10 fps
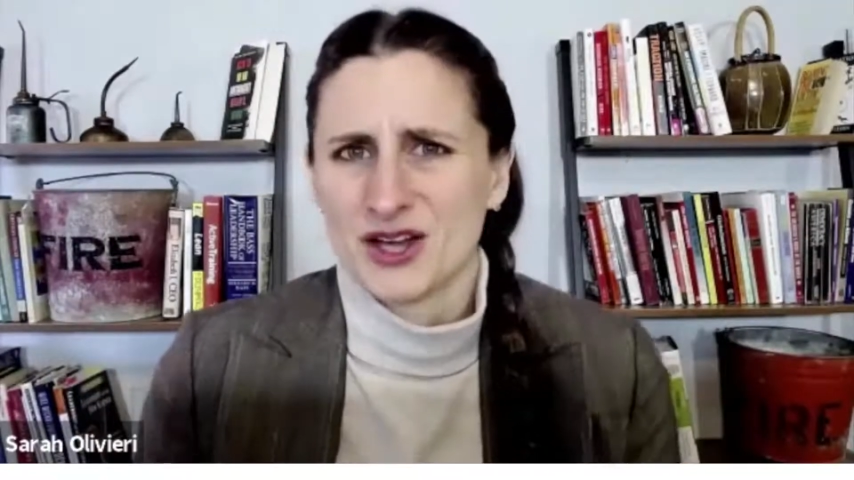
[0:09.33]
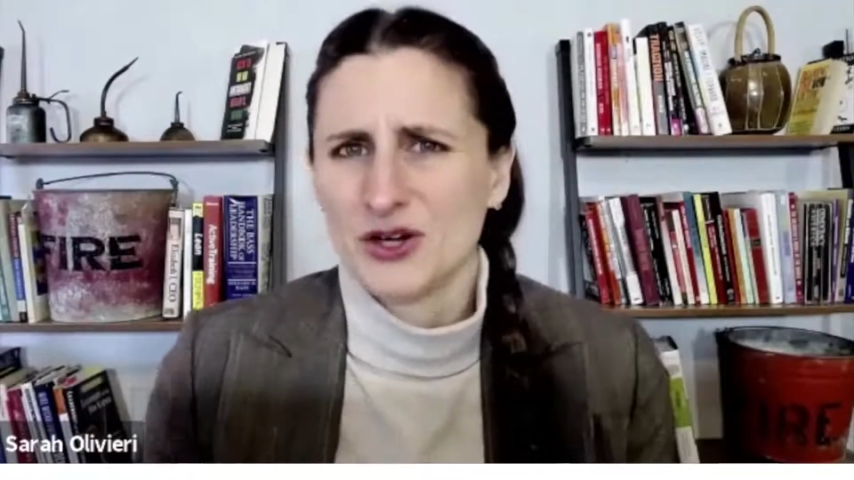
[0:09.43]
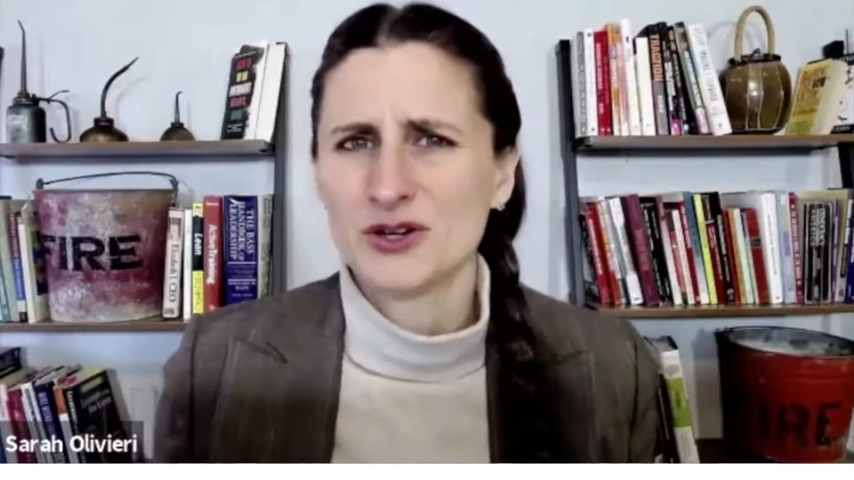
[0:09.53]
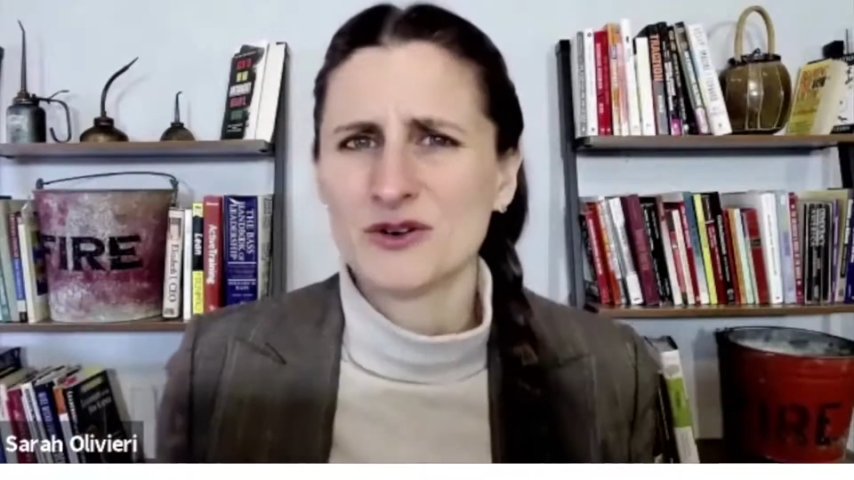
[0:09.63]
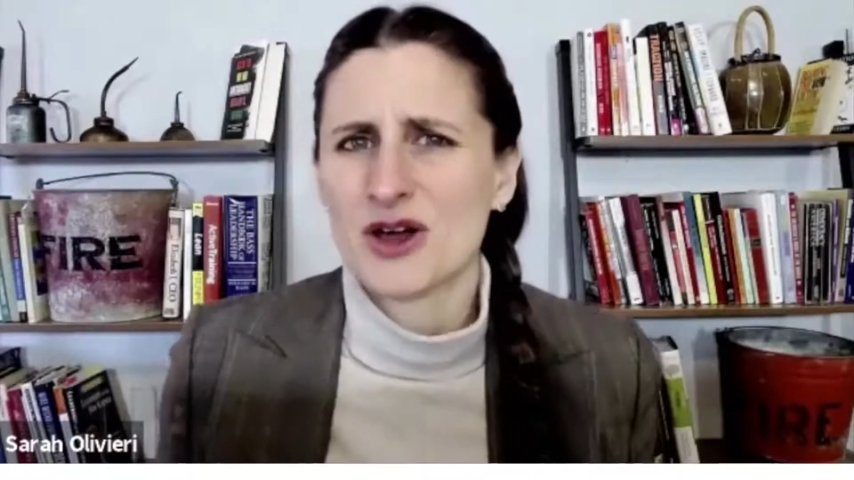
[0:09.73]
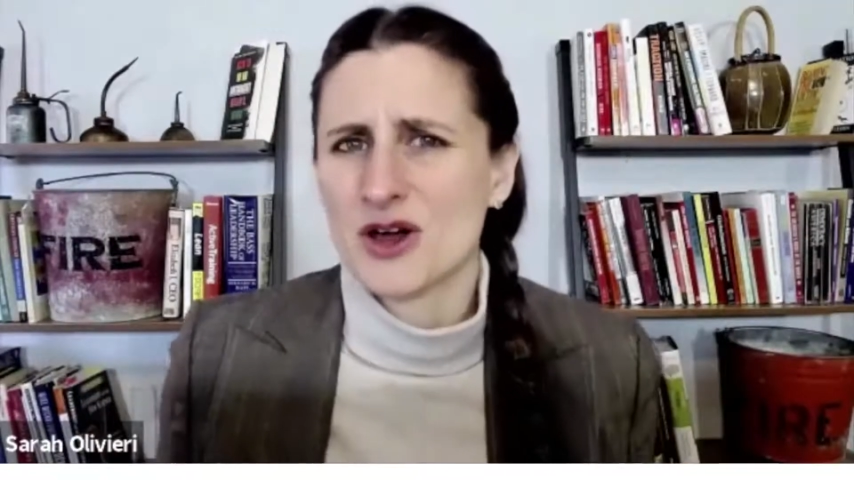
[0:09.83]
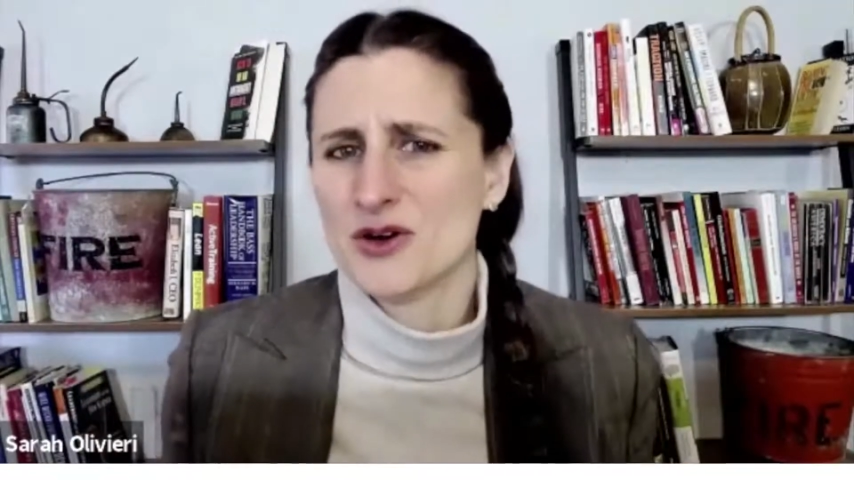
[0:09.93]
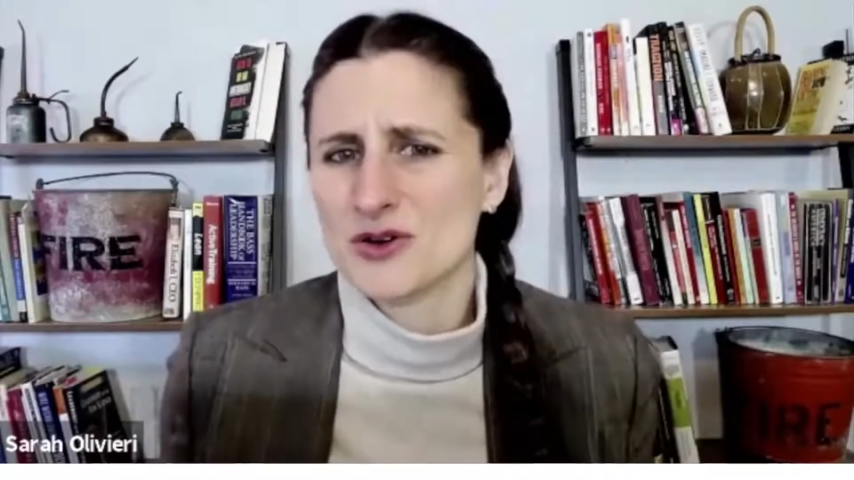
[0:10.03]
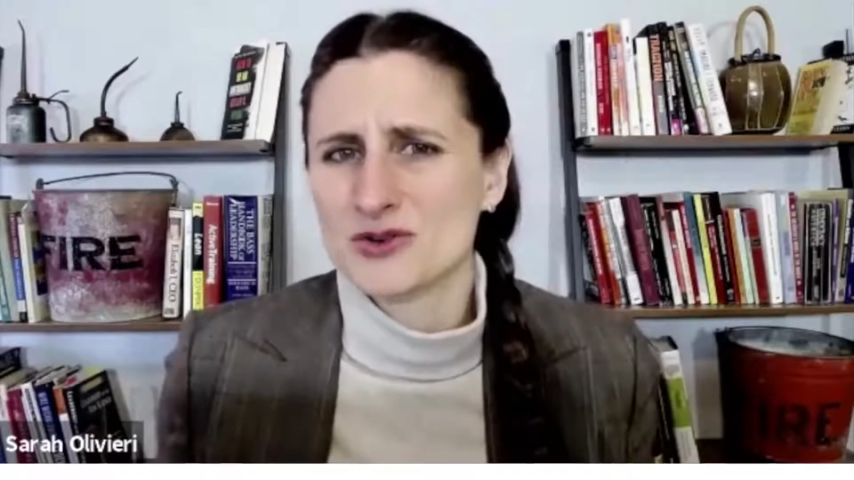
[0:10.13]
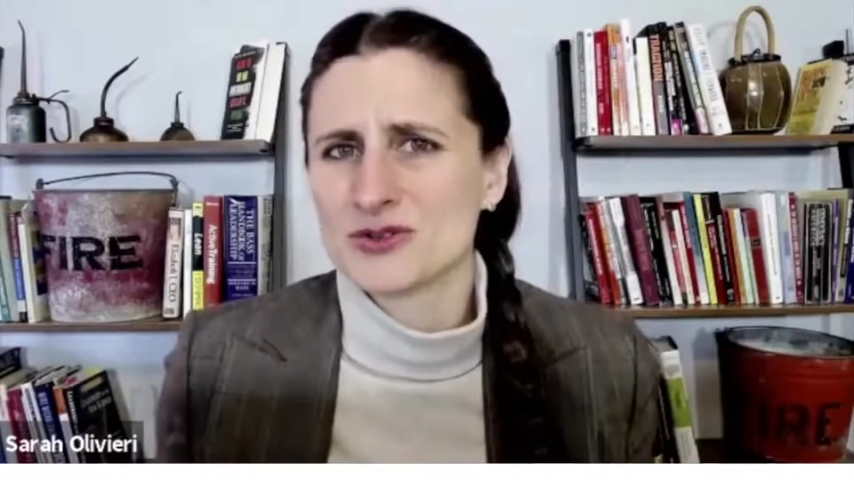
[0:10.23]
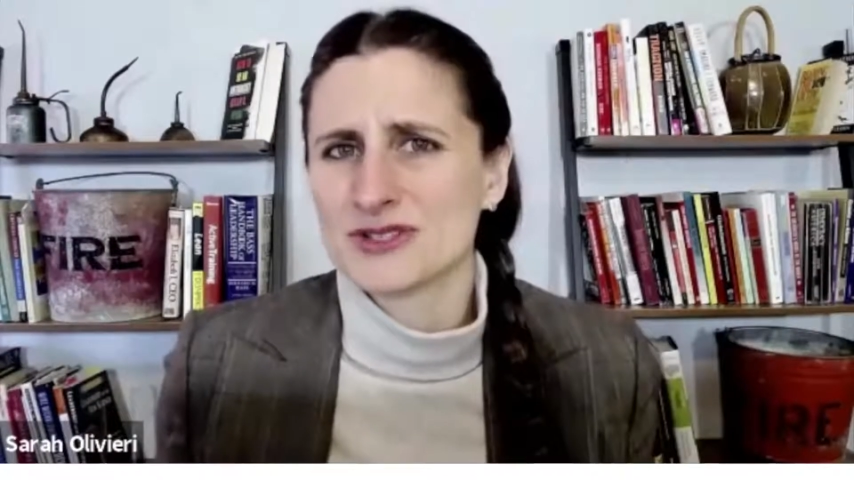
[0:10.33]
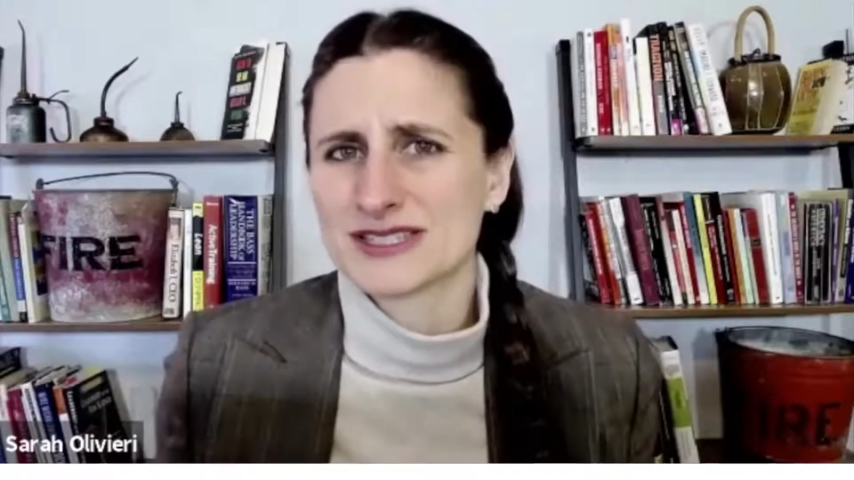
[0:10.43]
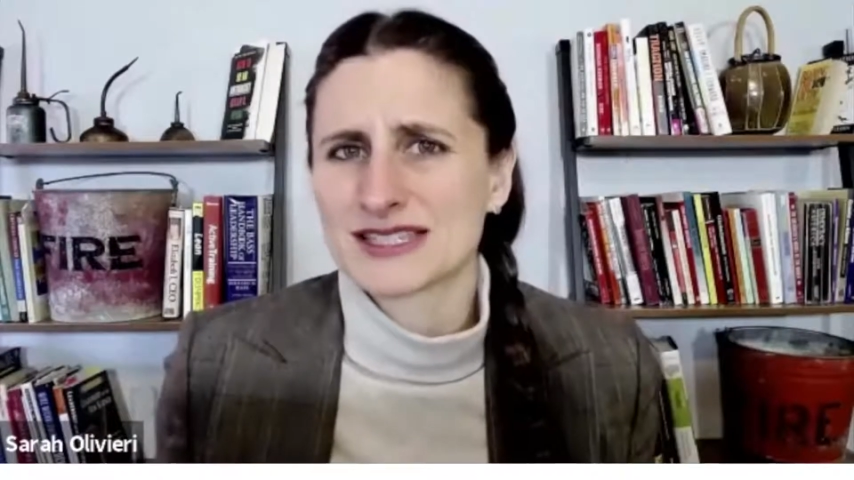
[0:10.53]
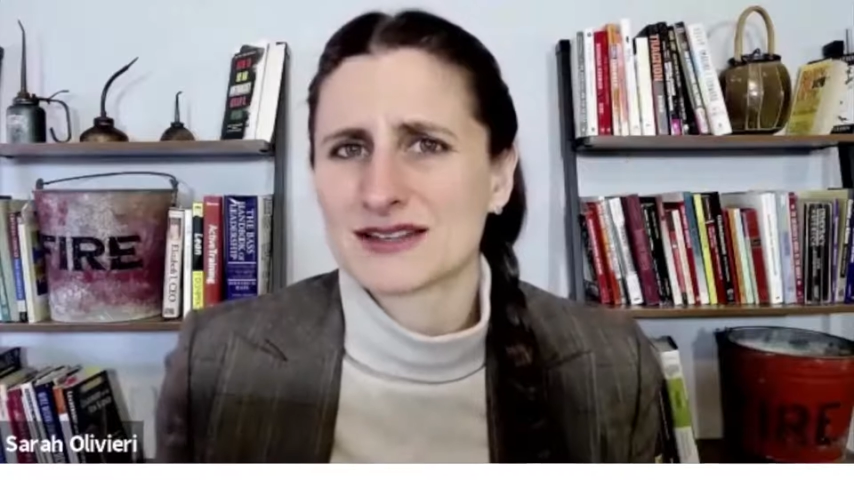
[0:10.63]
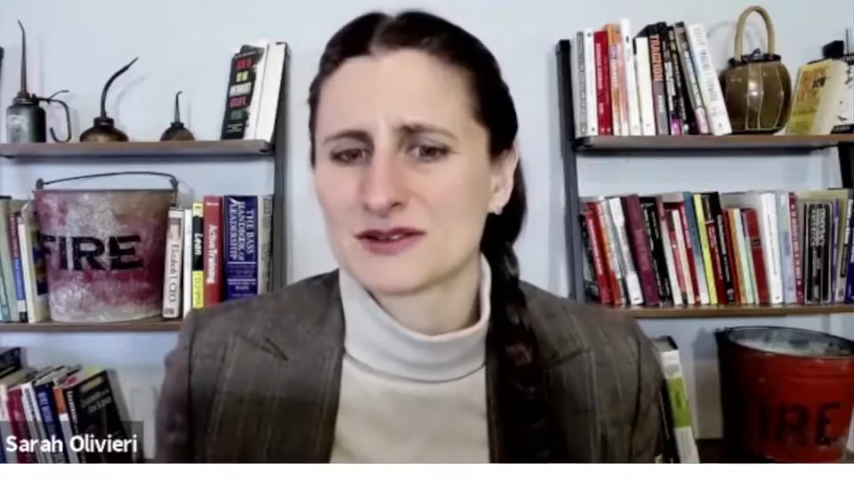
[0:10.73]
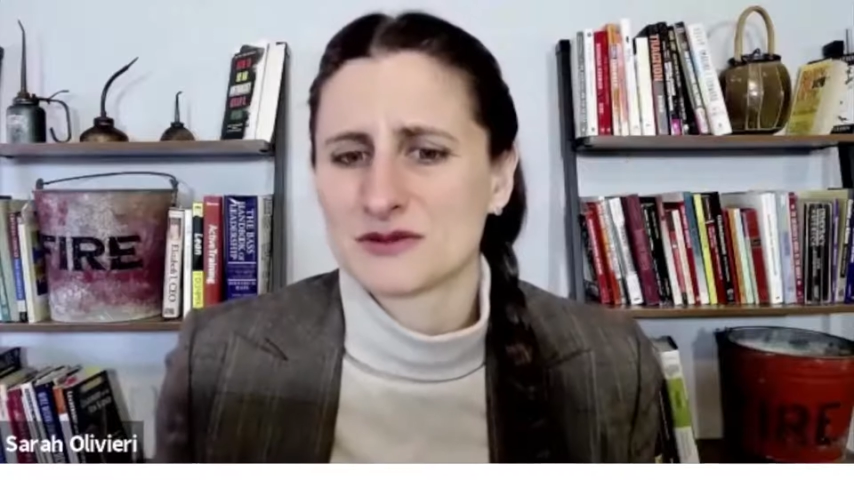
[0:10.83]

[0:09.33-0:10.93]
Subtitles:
Who owns